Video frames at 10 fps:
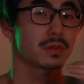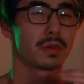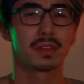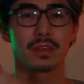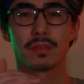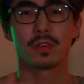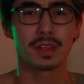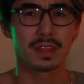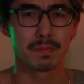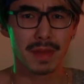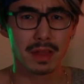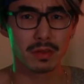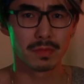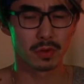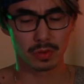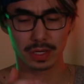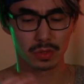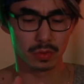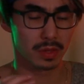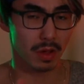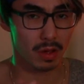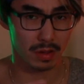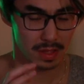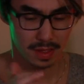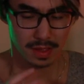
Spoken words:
So if you're in the manual mode, you're gonna do it all